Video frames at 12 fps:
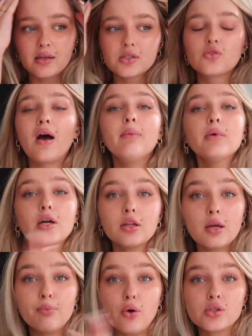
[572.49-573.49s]
so I've been on
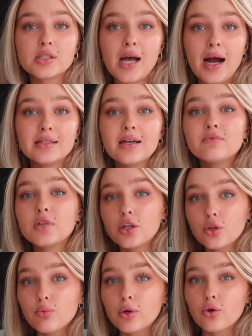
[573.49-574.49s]
like both sides. I've
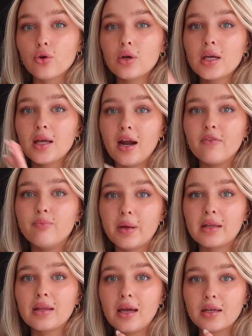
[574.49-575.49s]
done the recruiting and I've
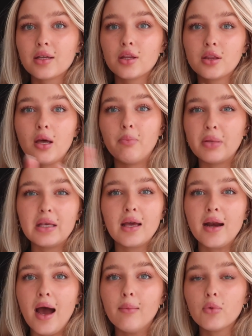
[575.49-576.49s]
been like the
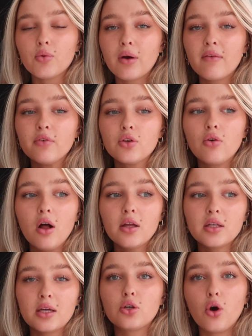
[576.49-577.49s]
P&M or whatever you call
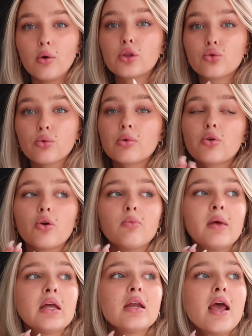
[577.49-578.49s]
it, like going through
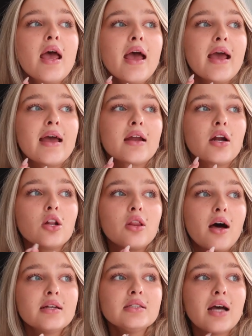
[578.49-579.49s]
recruitment. And a
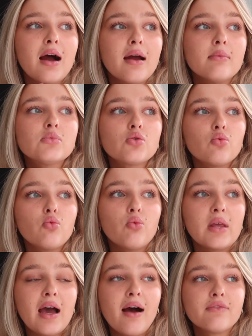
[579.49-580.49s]
lot of times
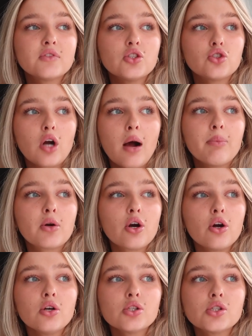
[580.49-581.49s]
we have to drop
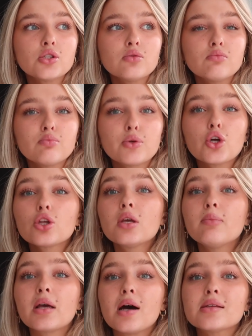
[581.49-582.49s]
girls
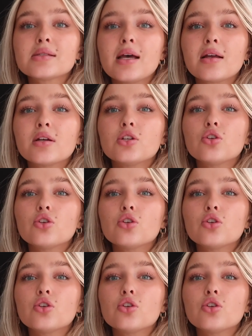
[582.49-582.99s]
purely because like